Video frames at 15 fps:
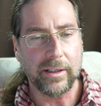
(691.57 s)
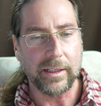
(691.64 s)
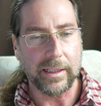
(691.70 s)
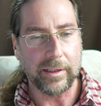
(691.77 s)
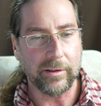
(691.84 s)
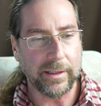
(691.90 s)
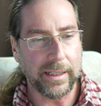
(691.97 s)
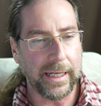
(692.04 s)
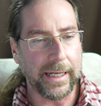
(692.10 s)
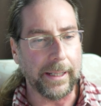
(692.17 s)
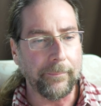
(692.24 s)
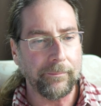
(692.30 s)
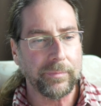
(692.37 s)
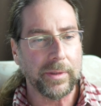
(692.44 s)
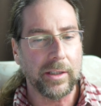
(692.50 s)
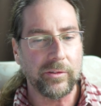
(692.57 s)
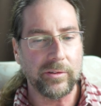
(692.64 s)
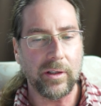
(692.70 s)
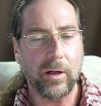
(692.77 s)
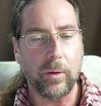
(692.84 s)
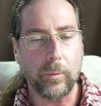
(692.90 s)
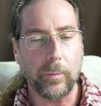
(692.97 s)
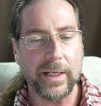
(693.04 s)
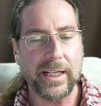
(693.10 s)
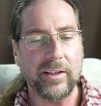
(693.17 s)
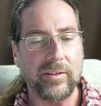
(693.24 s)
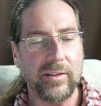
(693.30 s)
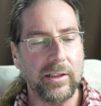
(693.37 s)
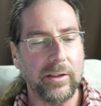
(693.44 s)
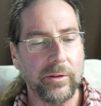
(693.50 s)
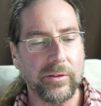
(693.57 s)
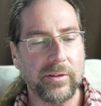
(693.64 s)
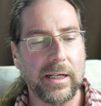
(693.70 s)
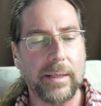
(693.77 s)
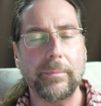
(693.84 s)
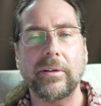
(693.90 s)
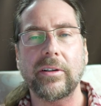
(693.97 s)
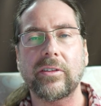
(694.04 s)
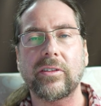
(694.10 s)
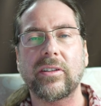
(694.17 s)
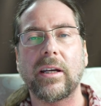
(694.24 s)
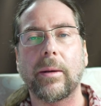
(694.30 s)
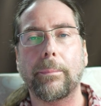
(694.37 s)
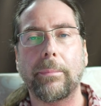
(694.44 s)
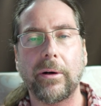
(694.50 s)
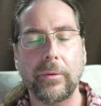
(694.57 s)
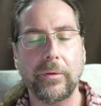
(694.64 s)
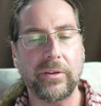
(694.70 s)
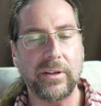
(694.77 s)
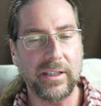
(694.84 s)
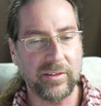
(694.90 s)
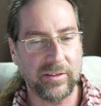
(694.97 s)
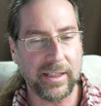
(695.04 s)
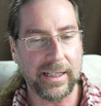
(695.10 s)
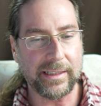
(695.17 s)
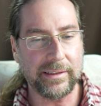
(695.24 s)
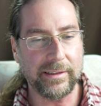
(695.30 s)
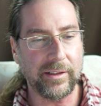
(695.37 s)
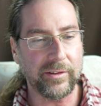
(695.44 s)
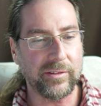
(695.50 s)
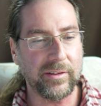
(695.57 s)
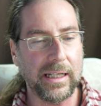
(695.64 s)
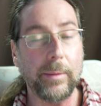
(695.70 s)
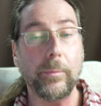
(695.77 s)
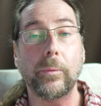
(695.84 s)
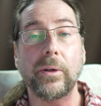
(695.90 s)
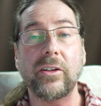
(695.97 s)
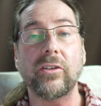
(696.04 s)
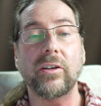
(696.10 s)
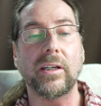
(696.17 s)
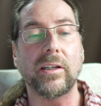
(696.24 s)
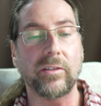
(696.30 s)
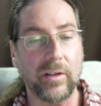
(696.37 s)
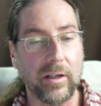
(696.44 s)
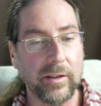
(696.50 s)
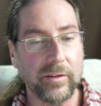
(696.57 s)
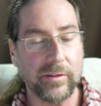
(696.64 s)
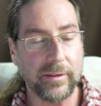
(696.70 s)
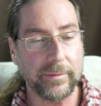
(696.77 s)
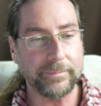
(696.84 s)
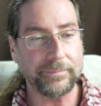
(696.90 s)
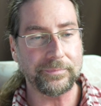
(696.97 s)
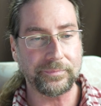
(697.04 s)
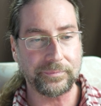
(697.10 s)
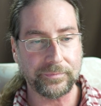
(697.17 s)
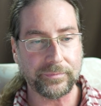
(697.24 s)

Okay, so when I see those numbers, they're both exactly the same, which is awesome.